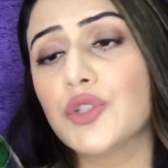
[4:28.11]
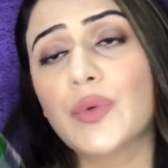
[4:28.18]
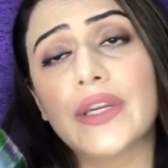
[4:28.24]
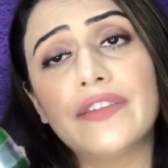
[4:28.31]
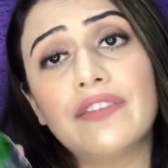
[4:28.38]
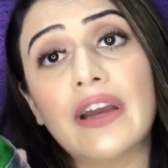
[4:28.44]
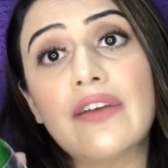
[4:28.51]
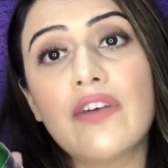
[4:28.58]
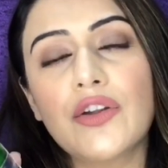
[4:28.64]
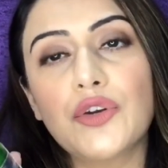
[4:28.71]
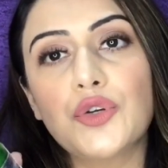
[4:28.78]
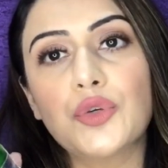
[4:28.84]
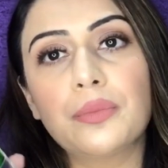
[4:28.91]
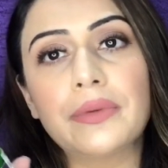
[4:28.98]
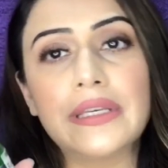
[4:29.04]

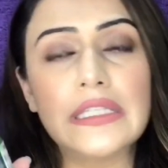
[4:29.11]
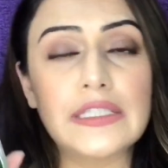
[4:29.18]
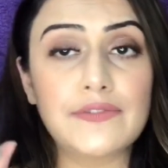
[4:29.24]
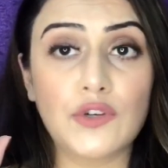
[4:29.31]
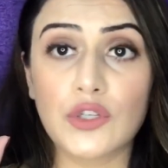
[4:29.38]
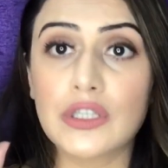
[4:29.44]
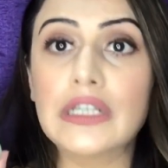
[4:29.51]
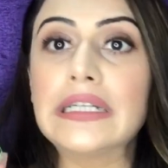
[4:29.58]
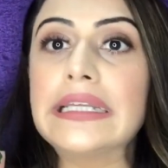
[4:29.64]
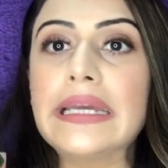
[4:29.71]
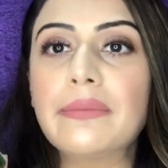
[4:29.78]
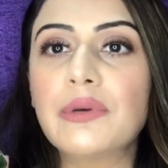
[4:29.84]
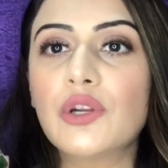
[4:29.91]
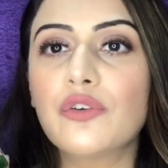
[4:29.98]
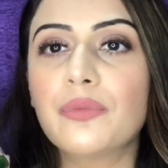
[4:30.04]
2500 rupees for 30
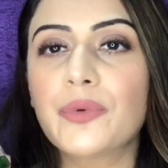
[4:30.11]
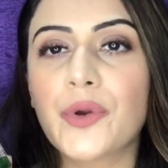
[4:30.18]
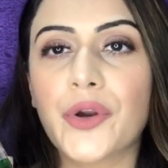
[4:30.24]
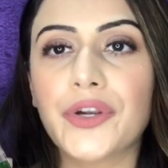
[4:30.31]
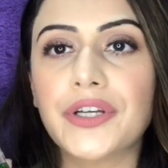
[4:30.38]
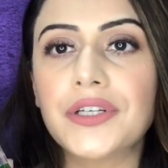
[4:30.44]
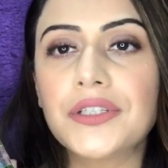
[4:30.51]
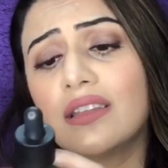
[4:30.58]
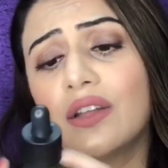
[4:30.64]
ml of product.